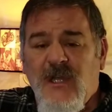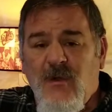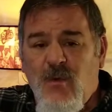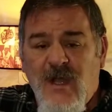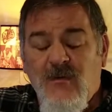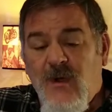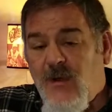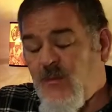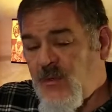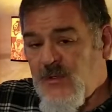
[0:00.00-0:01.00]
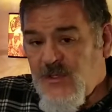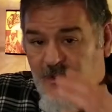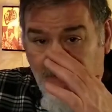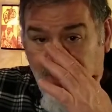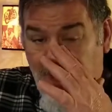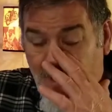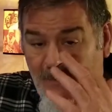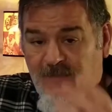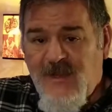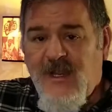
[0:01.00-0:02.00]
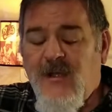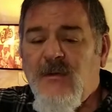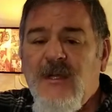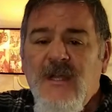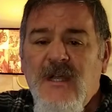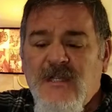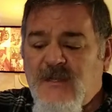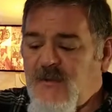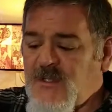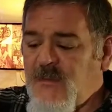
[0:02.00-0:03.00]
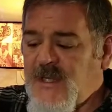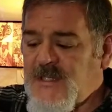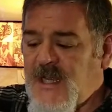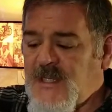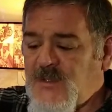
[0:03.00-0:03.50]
why do I want Bluetooth in my helmet video, some of this makes sense.